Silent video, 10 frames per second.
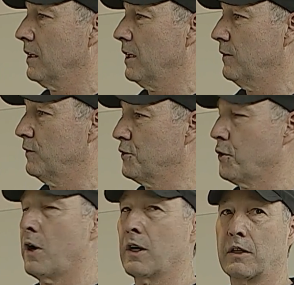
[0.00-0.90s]
kind of
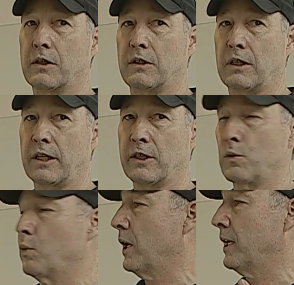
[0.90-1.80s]

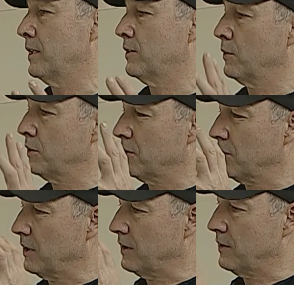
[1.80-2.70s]
chalk-like white. So
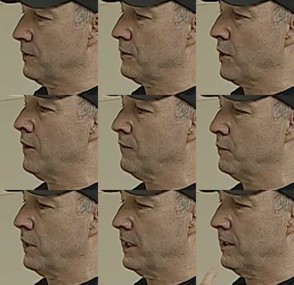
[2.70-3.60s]
it's a
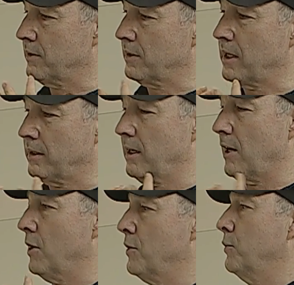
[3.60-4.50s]
soft white, it's not a
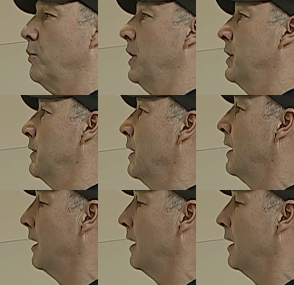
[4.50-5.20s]
hard white,